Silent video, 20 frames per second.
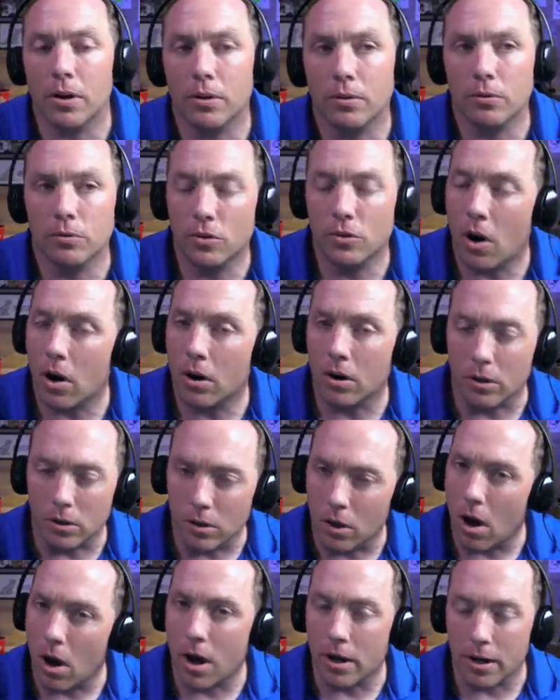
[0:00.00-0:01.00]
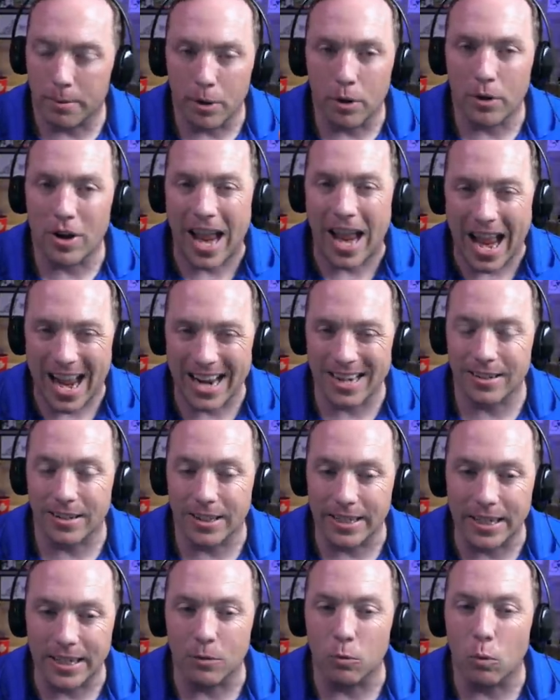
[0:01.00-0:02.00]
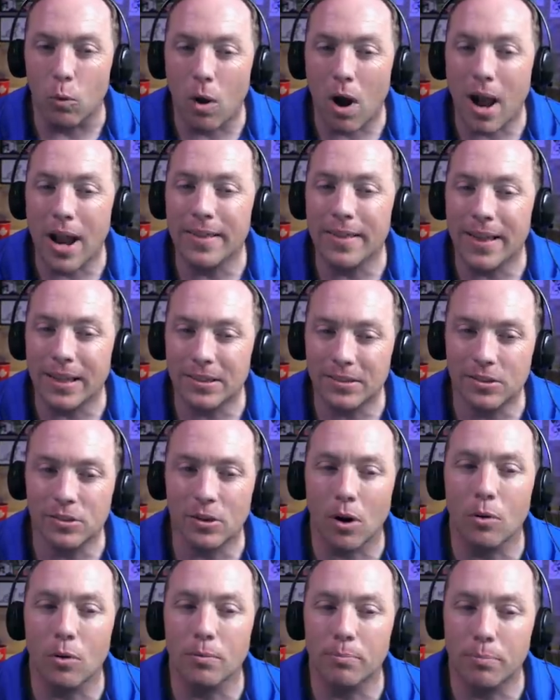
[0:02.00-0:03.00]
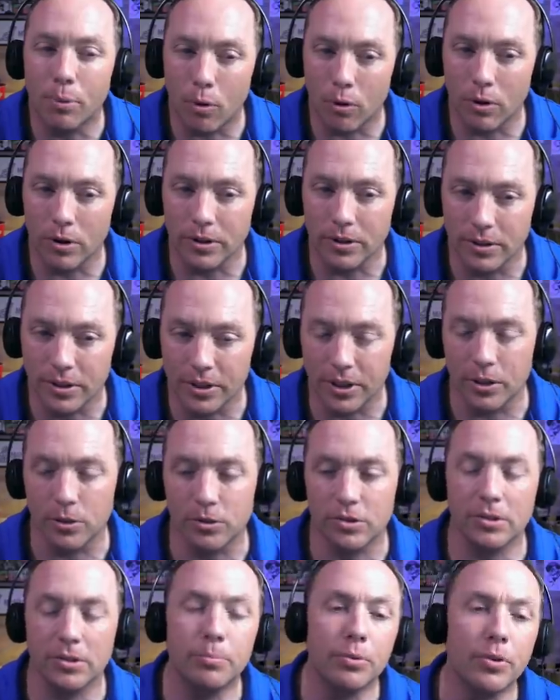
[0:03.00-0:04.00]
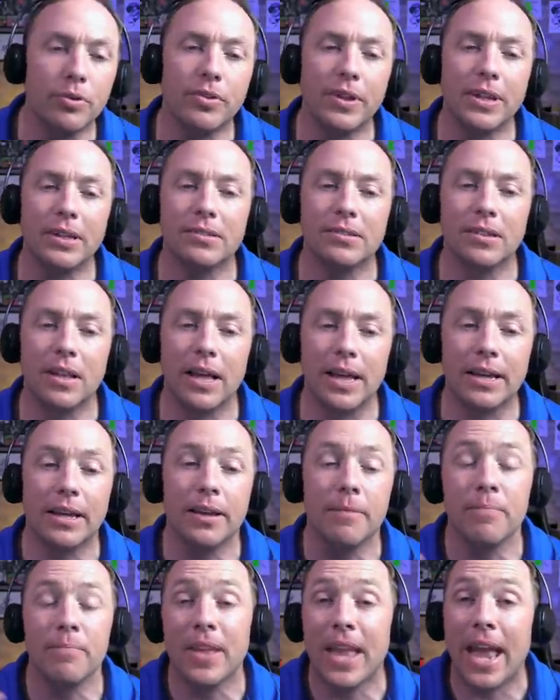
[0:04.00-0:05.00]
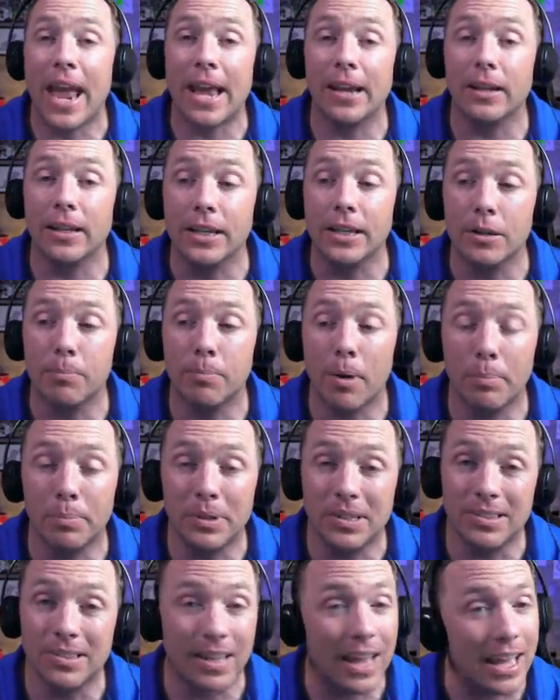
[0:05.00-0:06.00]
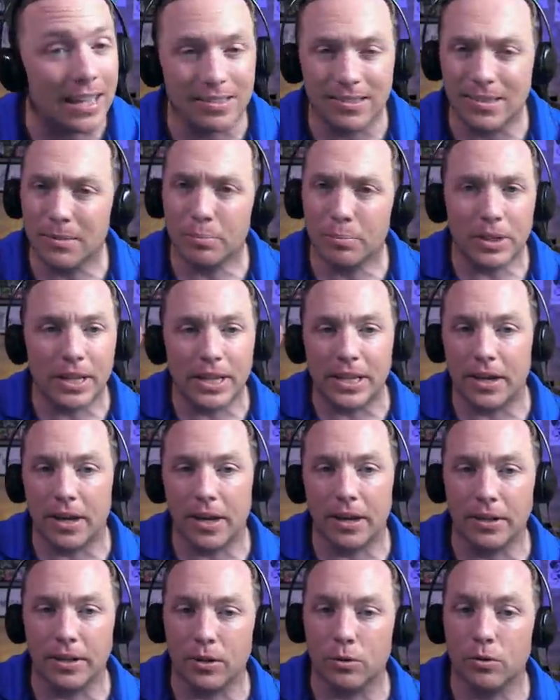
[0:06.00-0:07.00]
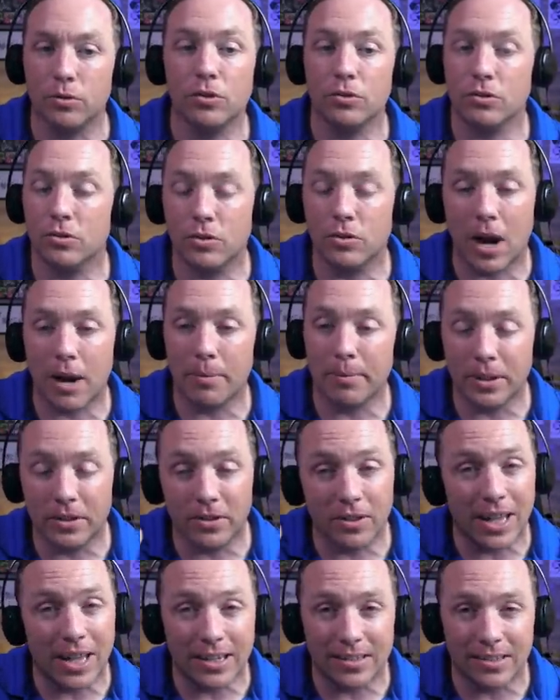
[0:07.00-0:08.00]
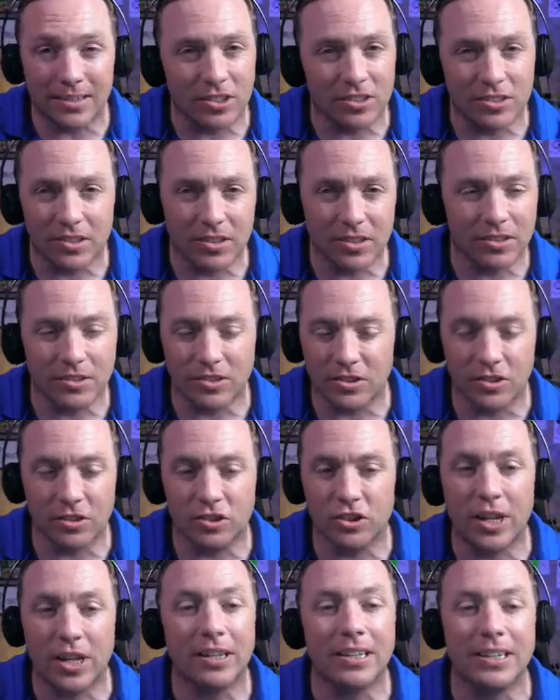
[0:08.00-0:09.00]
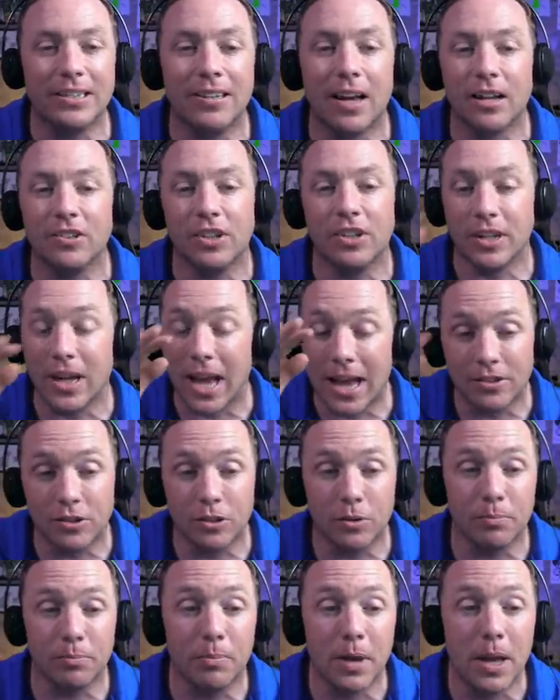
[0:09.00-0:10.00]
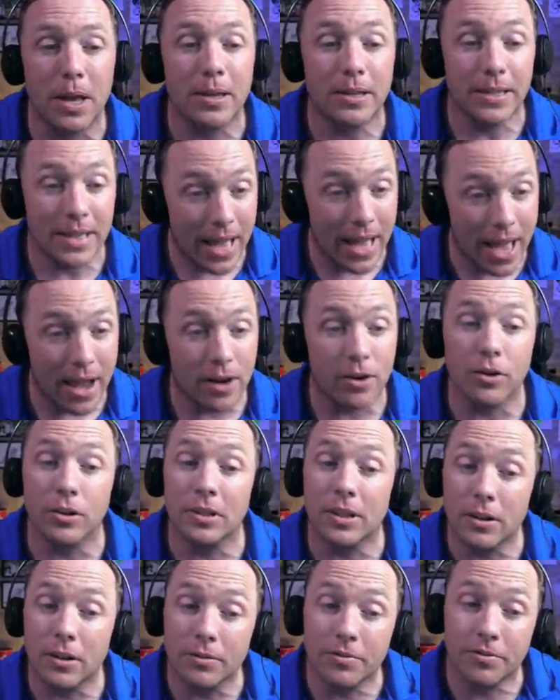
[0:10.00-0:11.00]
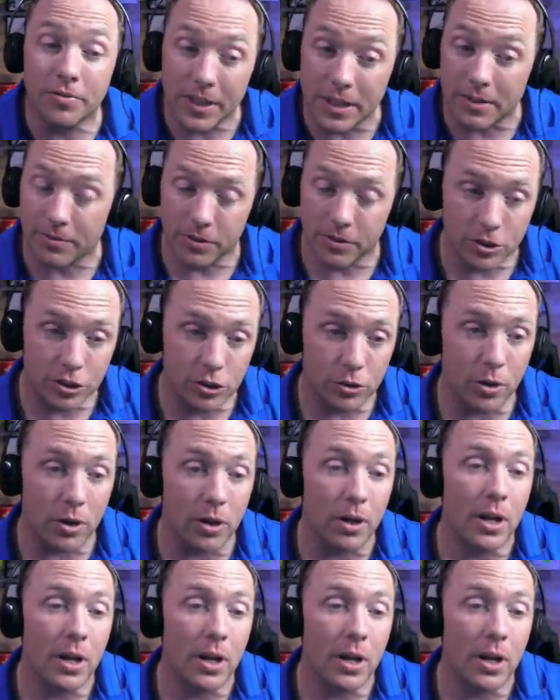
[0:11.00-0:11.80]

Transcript: talk a lot about handling and why that's so important. You know, simple things like handling your puppy's leg, simply, you know, grabbing their leg and just gently touching as you, her little feet, for sure.